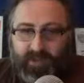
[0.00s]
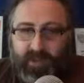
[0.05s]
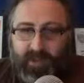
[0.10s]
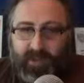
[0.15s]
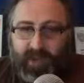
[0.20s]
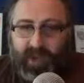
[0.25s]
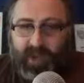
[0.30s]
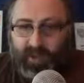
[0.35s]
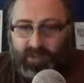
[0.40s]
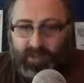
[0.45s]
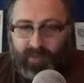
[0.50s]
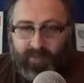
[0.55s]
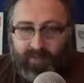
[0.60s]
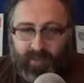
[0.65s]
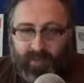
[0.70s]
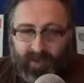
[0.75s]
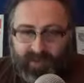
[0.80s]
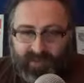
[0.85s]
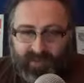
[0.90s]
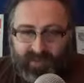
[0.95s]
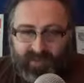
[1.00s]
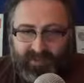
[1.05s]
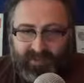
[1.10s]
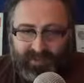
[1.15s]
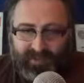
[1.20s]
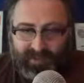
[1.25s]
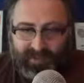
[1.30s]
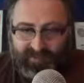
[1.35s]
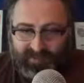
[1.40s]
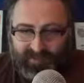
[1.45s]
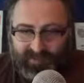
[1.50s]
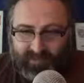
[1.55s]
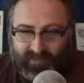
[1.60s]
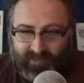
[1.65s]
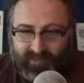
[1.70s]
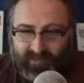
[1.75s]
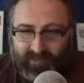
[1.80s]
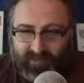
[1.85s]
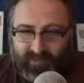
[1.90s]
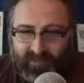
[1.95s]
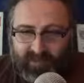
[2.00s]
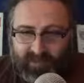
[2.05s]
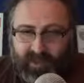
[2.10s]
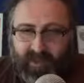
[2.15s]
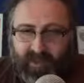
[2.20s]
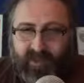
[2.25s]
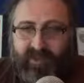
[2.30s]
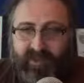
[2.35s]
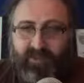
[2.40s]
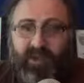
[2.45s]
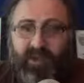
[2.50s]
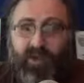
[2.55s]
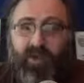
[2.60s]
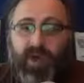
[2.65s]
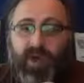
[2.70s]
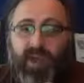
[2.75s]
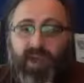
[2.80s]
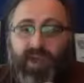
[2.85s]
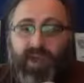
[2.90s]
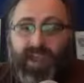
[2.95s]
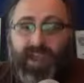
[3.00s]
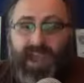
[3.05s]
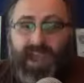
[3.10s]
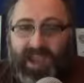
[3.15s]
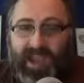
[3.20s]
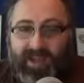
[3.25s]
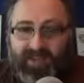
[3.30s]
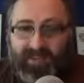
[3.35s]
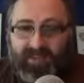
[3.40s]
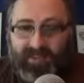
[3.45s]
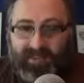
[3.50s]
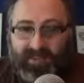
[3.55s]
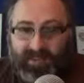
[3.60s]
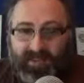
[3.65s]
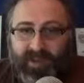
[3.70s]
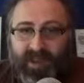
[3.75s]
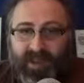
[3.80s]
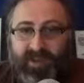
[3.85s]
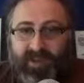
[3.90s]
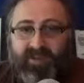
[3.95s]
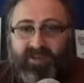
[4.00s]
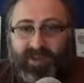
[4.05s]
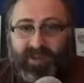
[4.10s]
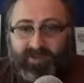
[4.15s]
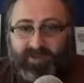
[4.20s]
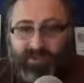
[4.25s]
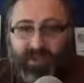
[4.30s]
where other minds exist. Mm-hmm. So I act as if